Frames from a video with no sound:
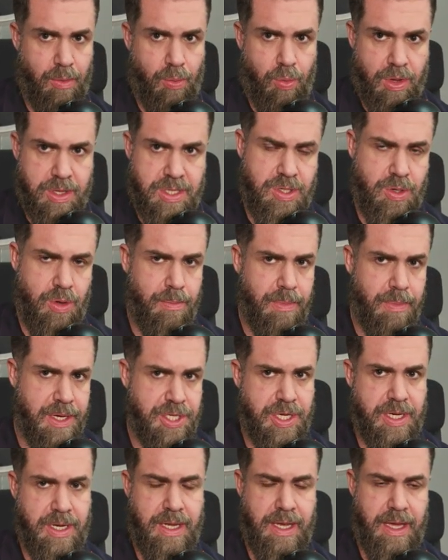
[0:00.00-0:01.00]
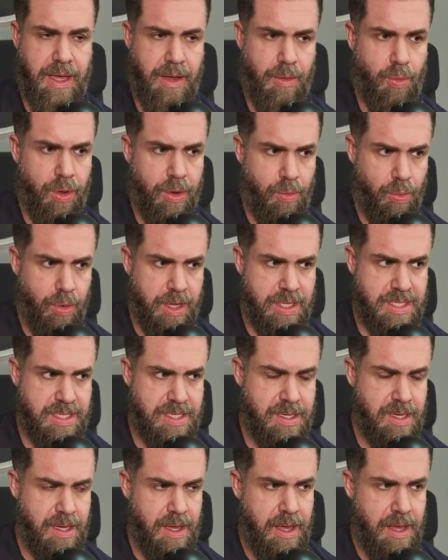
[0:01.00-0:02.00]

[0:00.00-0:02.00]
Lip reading: what's your mission here? What's